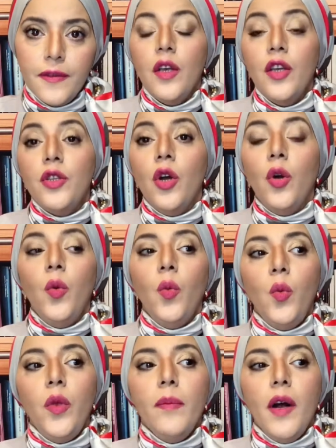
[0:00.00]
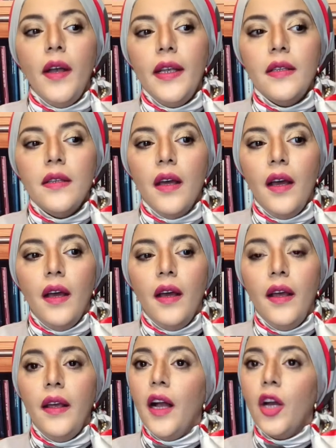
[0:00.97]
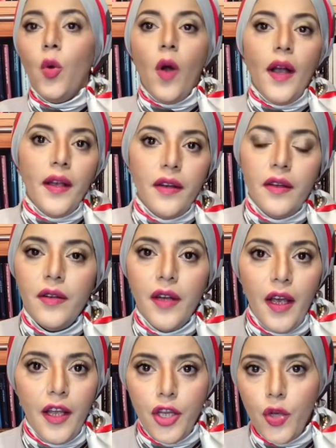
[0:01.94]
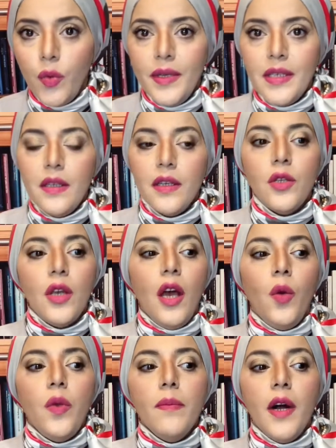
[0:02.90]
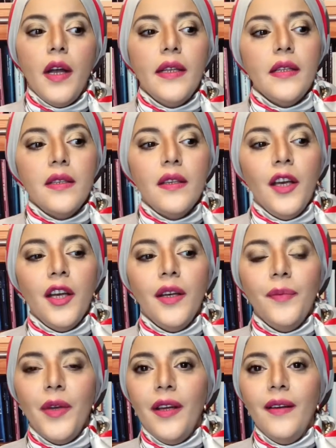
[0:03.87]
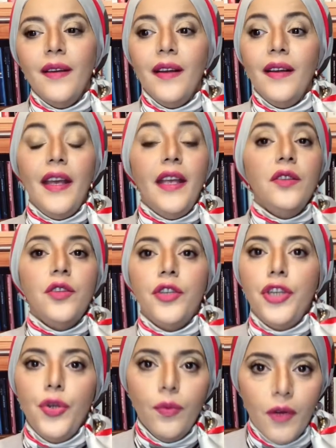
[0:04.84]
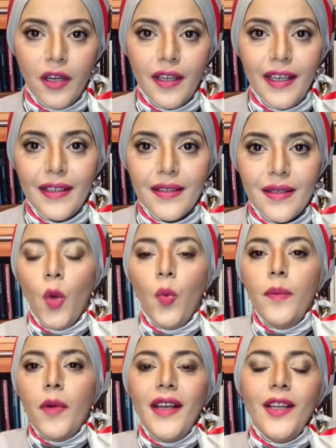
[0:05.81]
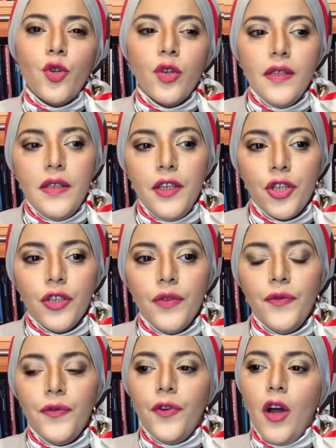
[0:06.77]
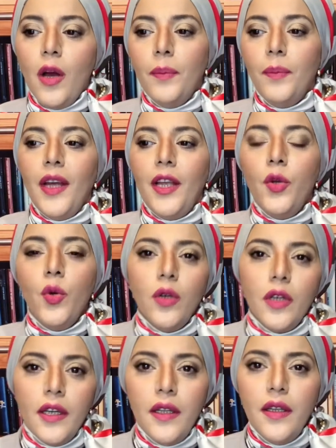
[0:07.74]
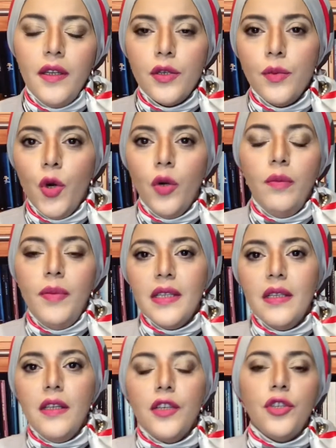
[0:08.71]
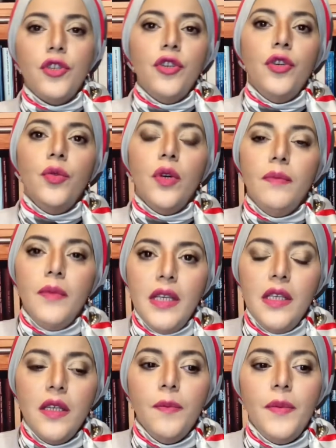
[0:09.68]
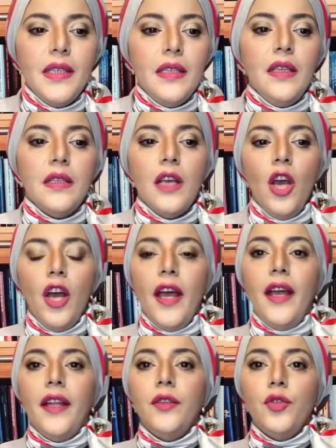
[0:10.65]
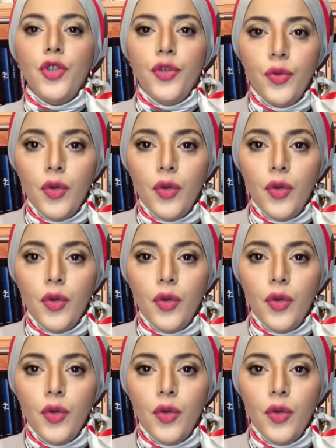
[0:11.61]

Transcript: So we might acquire a new business, we might enter new market, we might transition from a local small business to a medium business and to